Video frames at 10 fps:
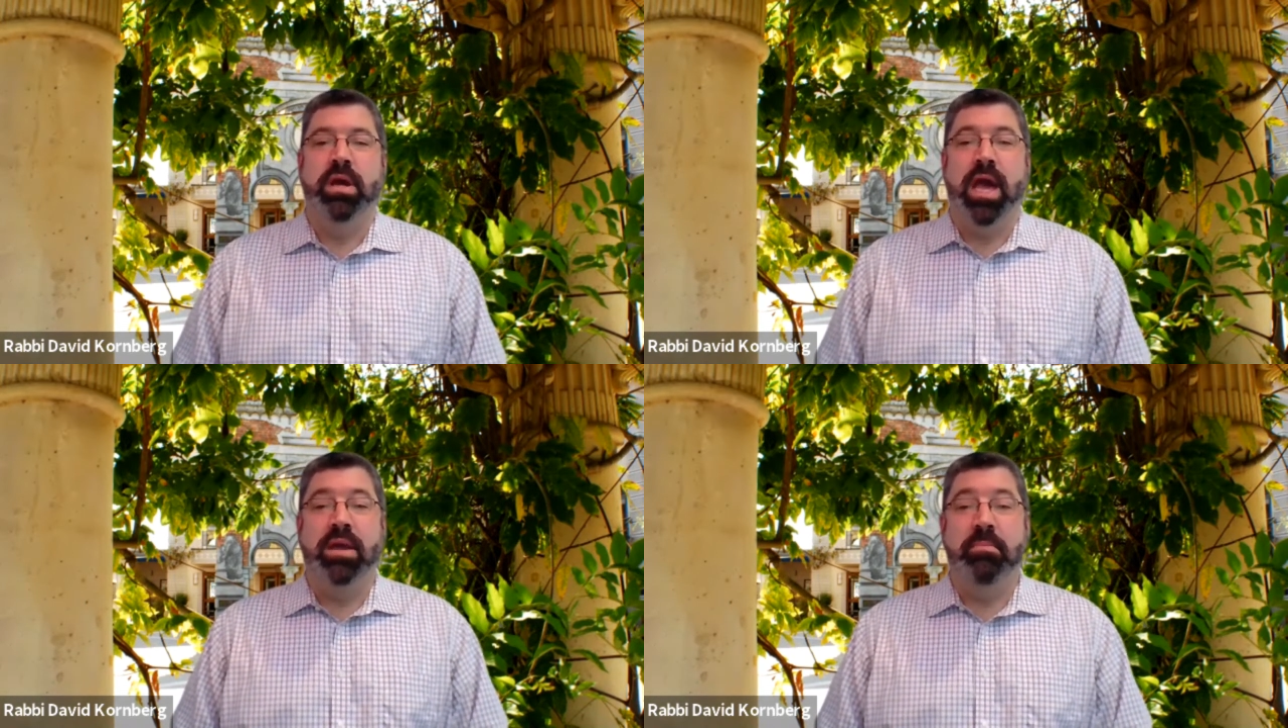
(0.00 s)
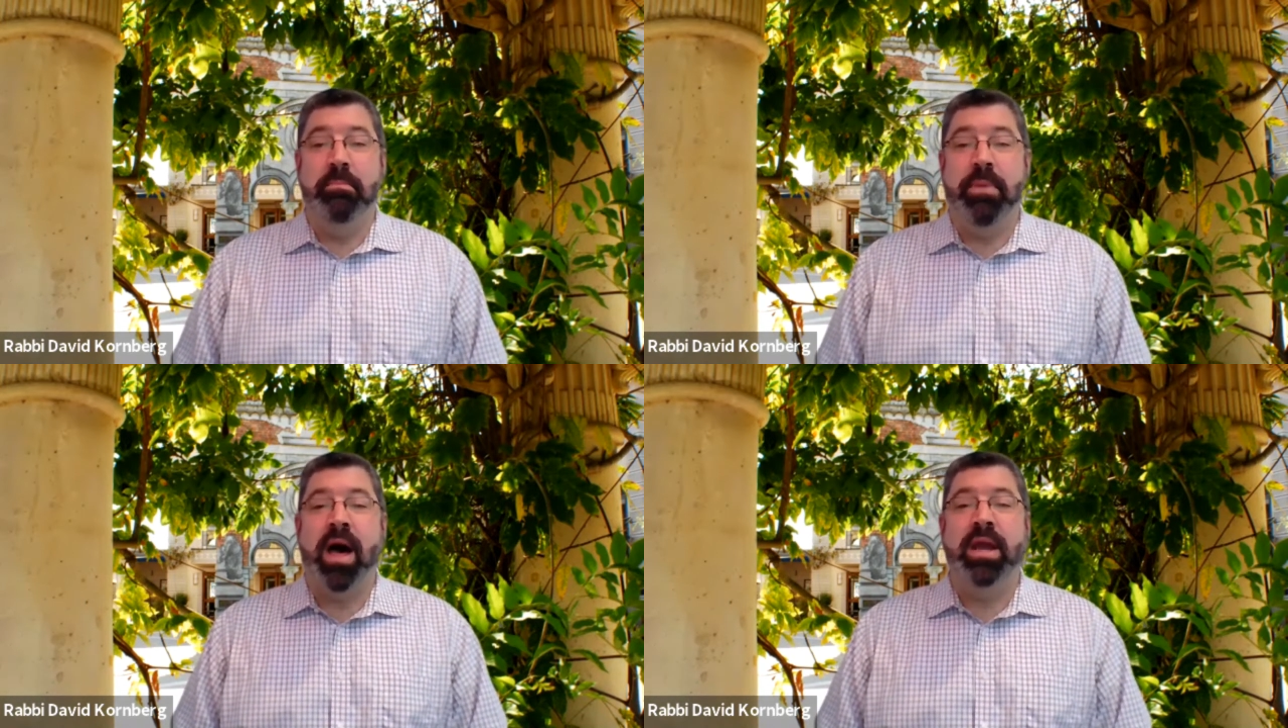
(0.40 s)
and
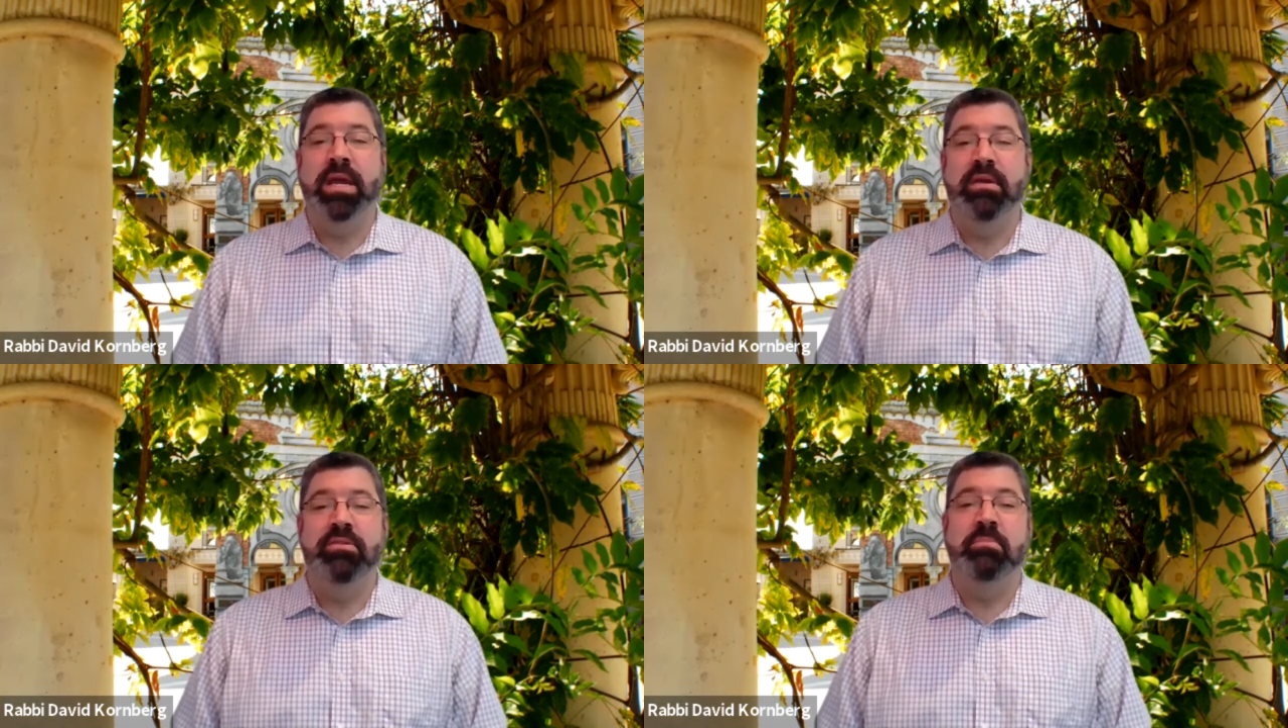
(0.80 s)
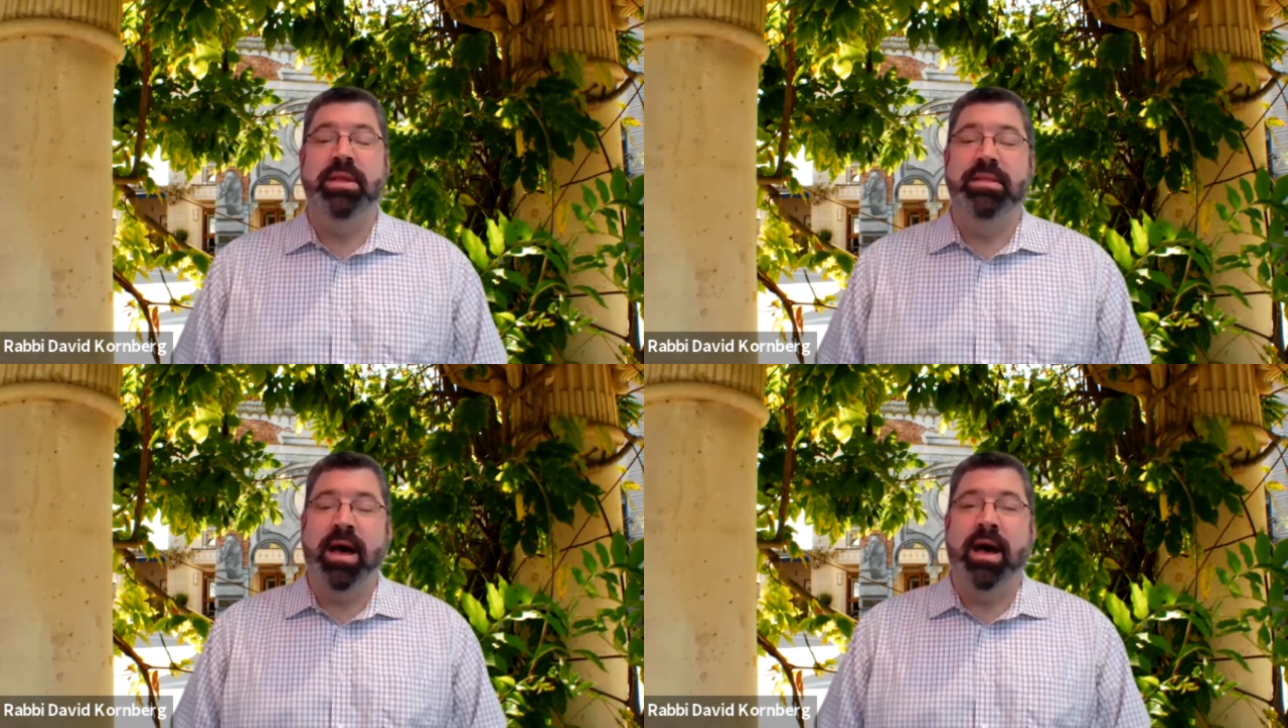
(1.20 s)
embody the
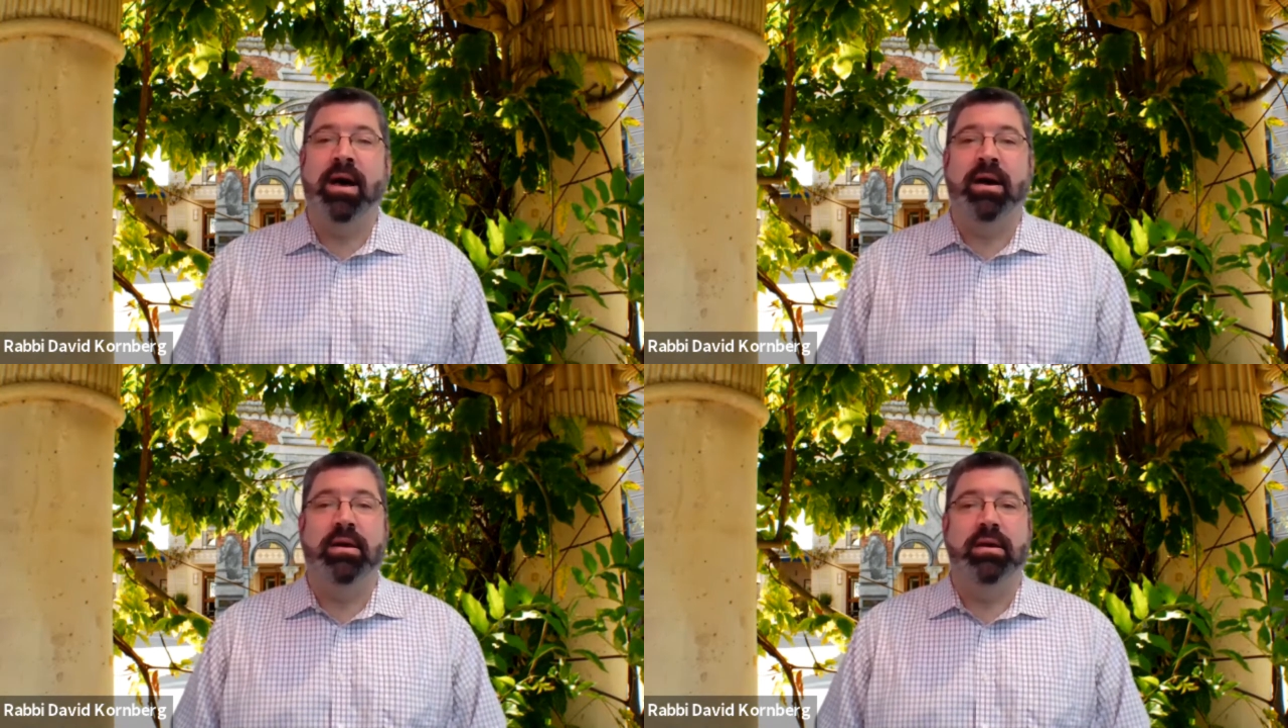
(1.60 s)
Midah